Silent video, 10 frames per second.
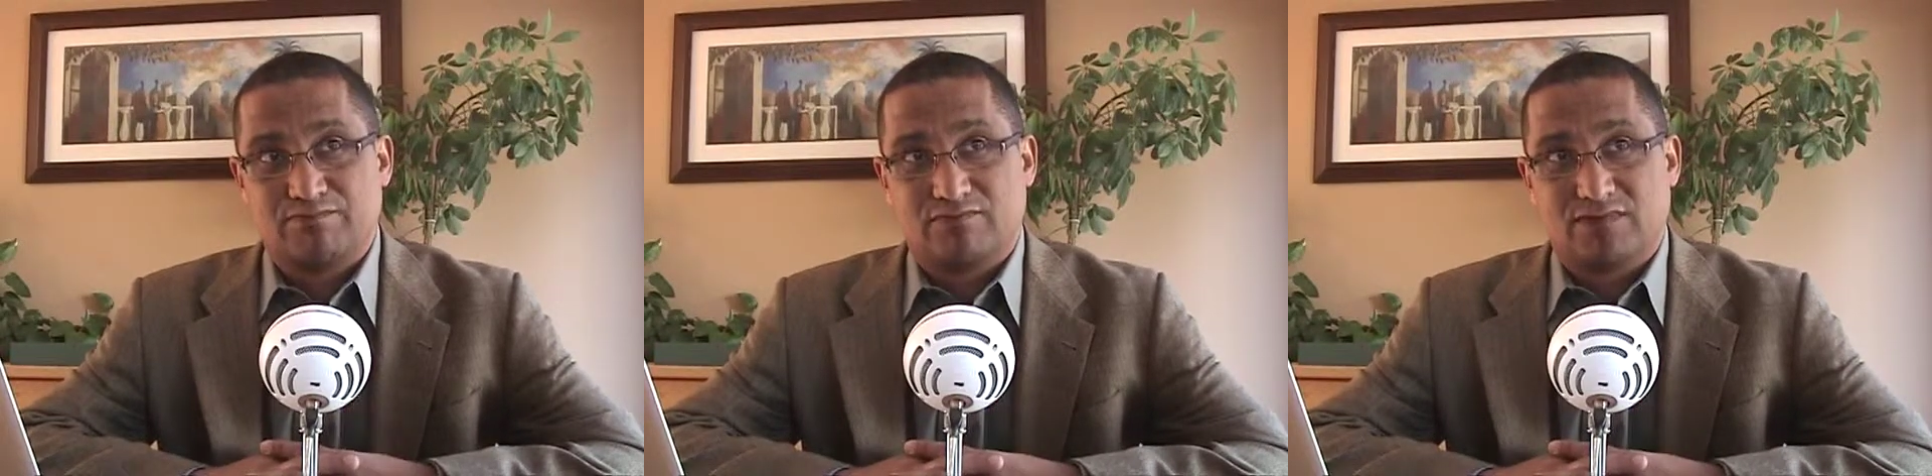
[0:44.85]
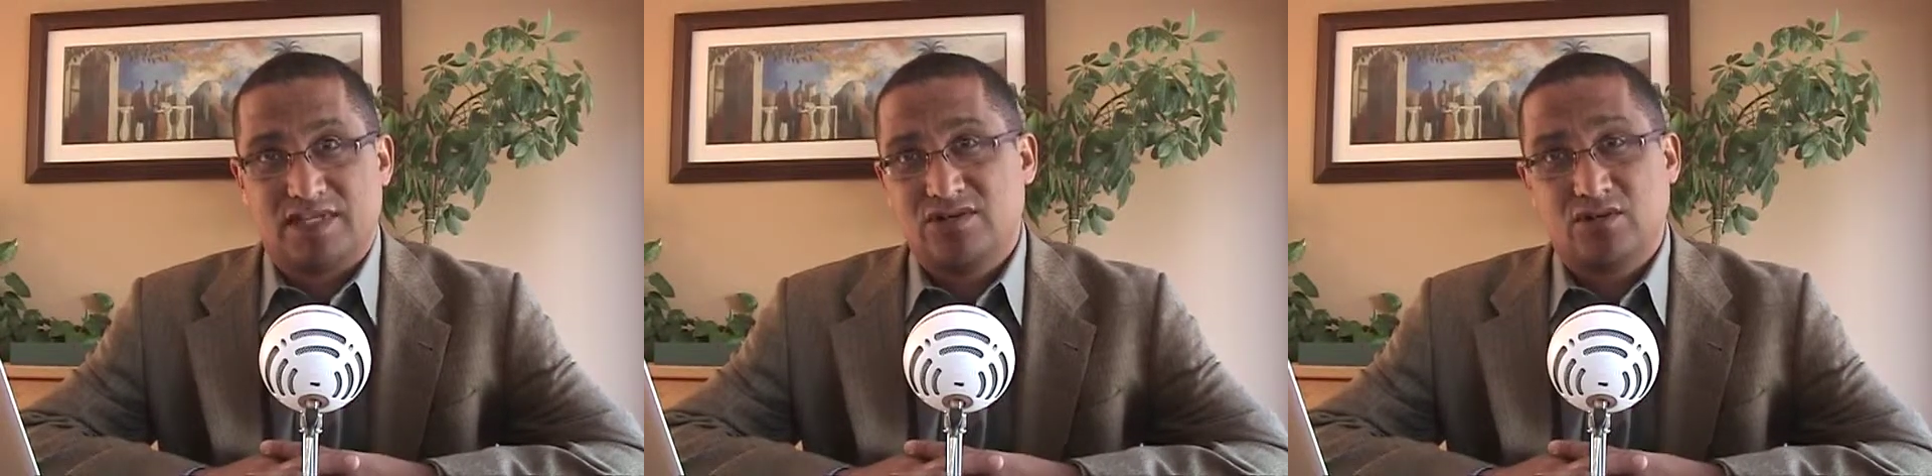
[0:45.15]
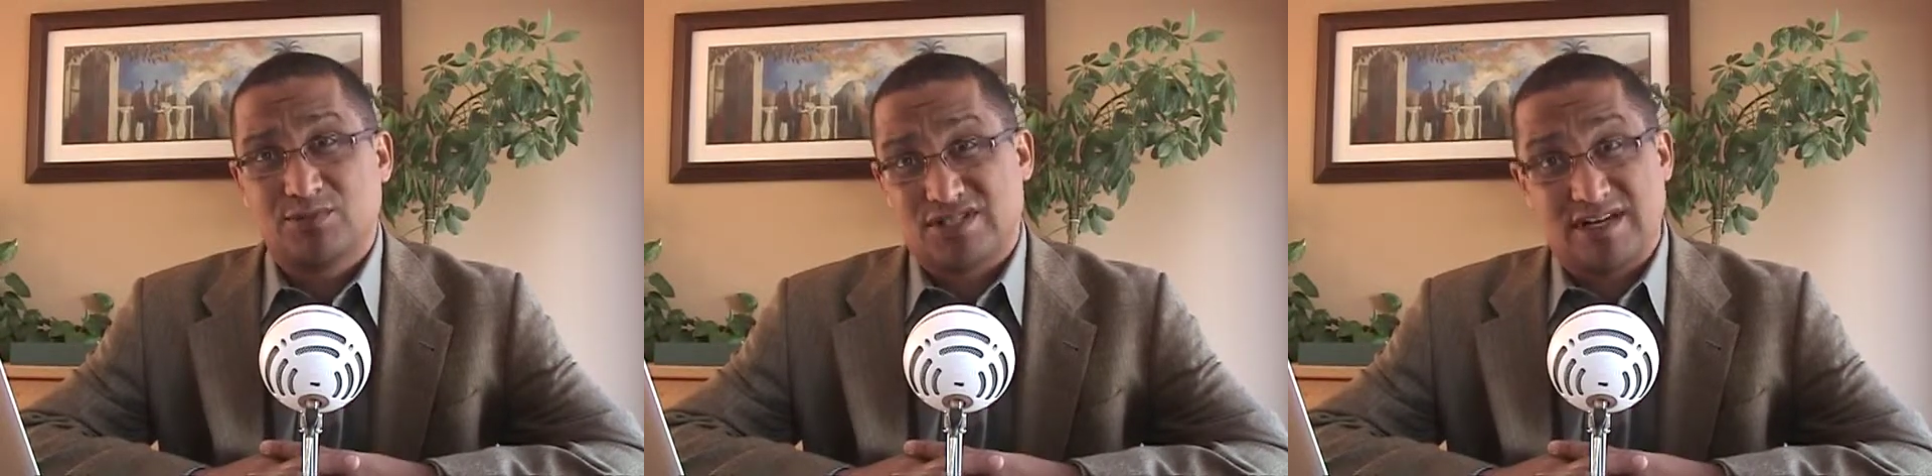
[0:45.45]
then you
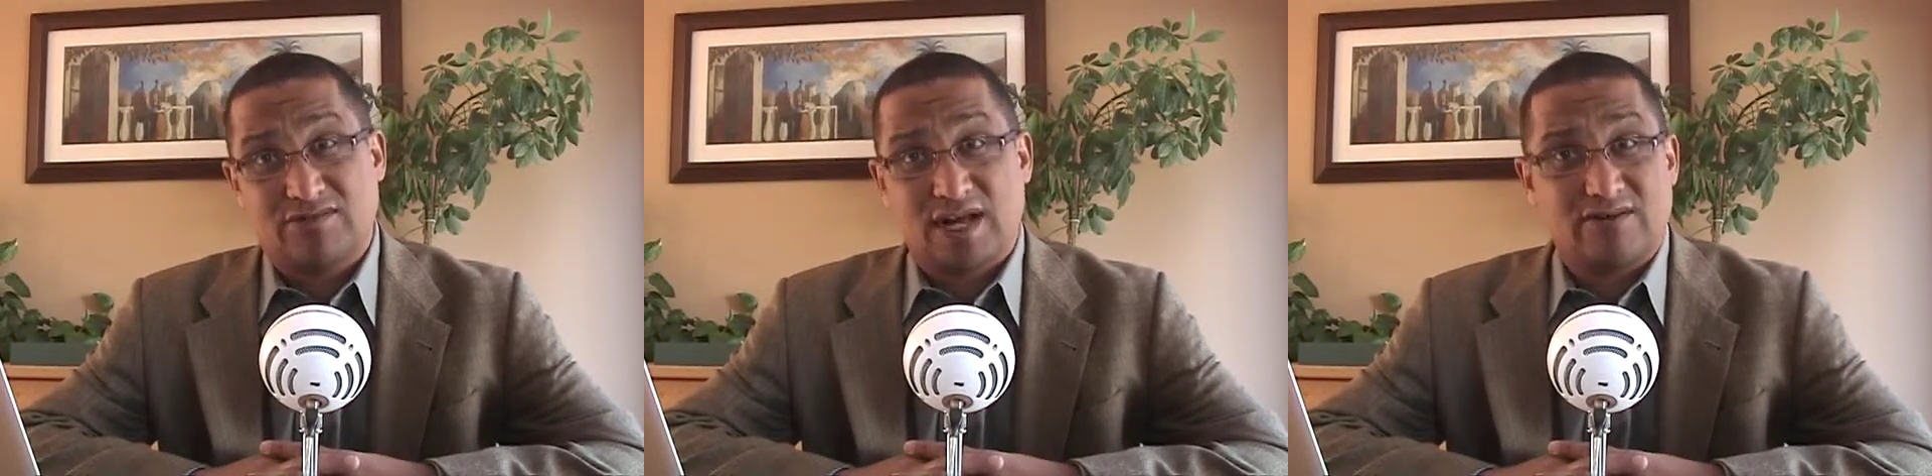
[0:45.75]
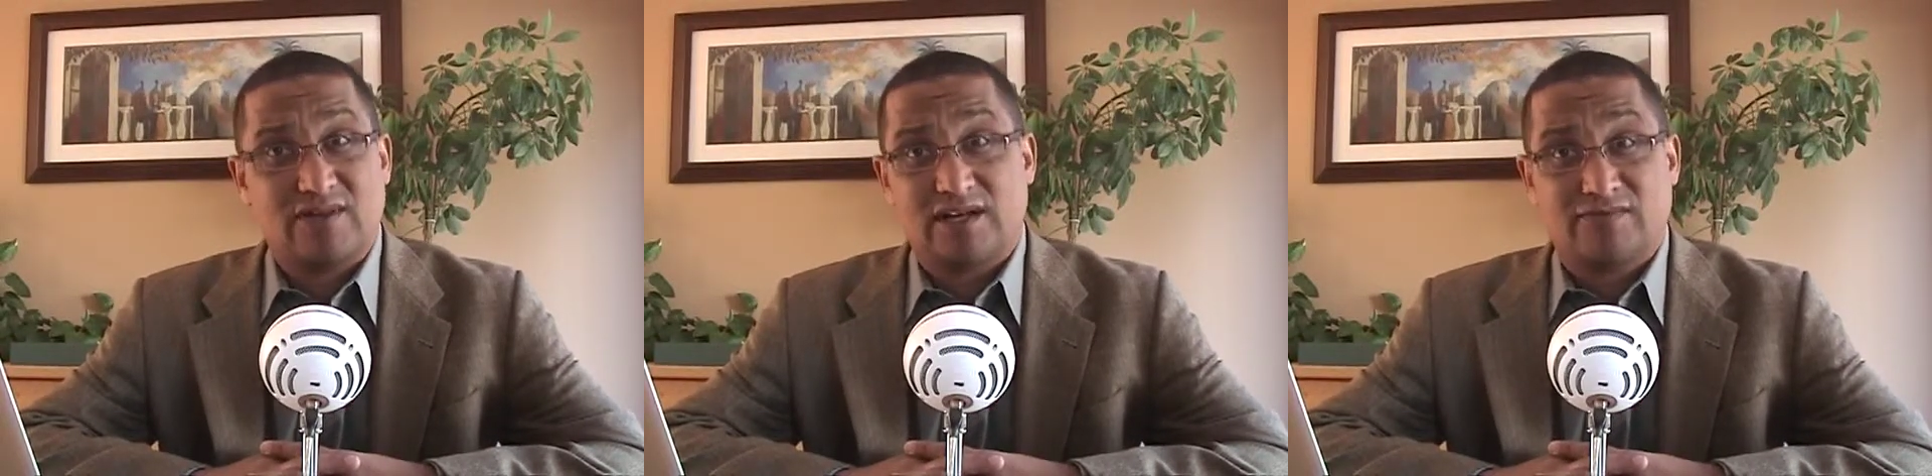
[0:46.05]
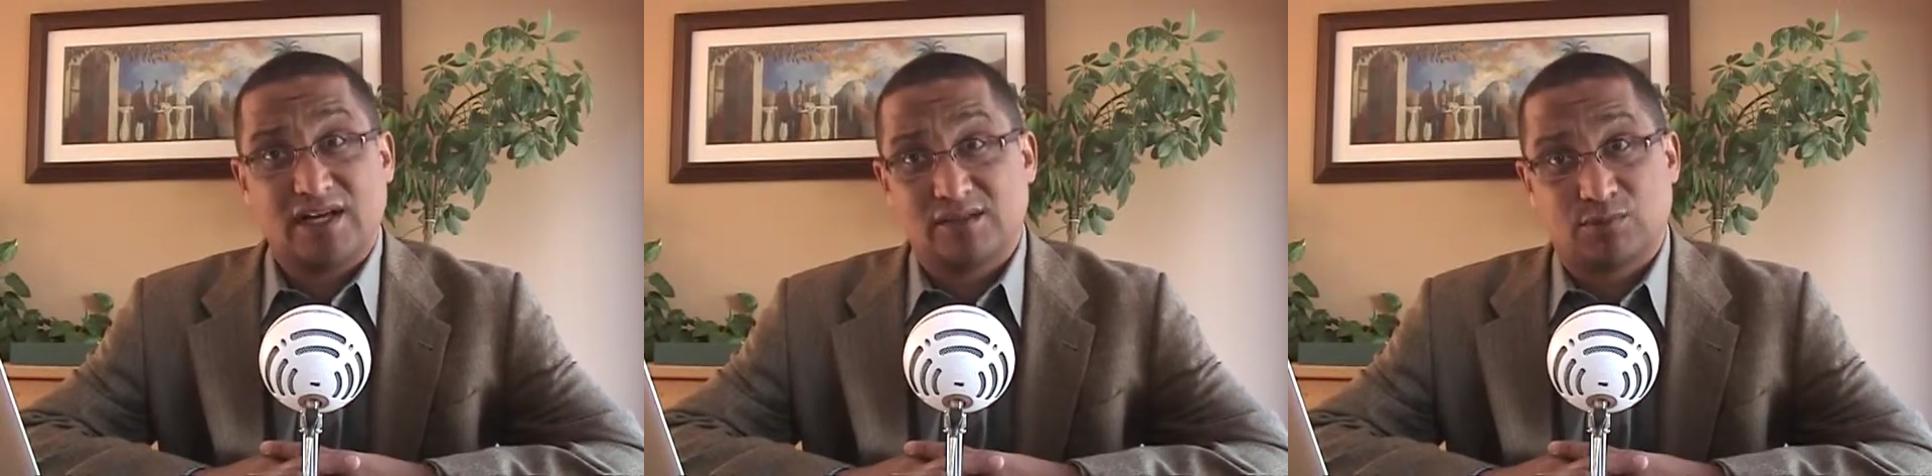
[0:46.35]
almost never have that
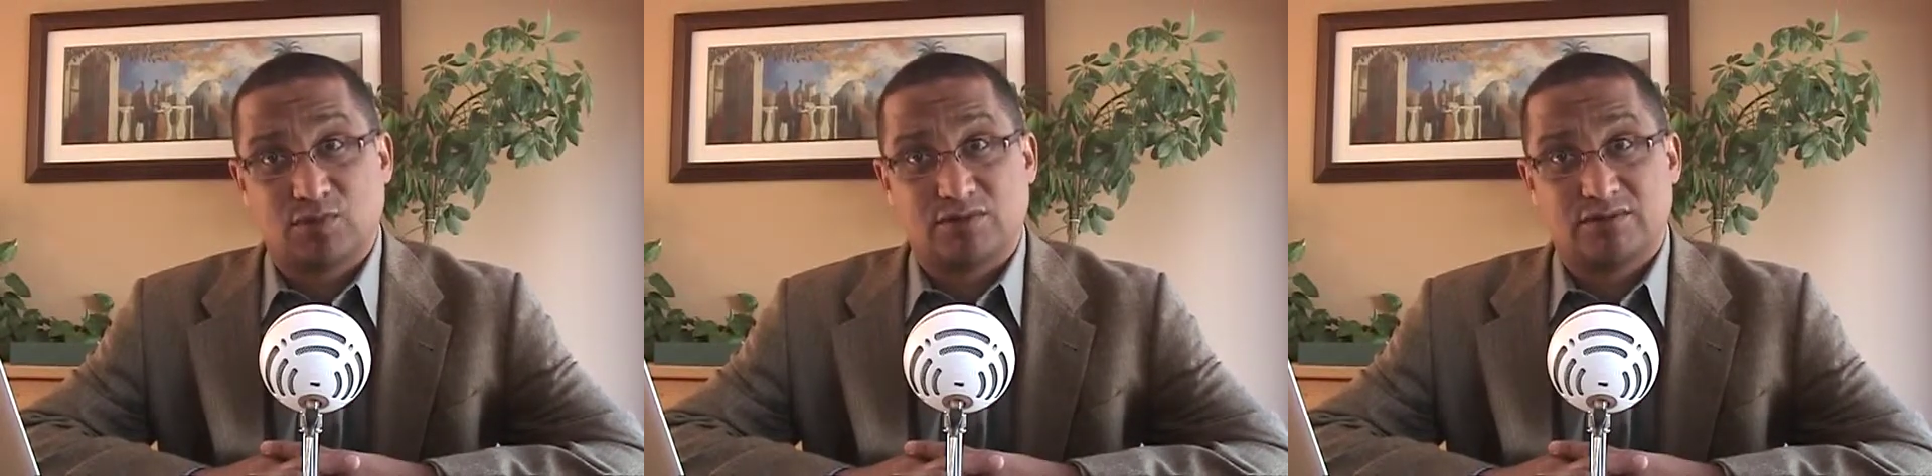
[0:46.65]
available.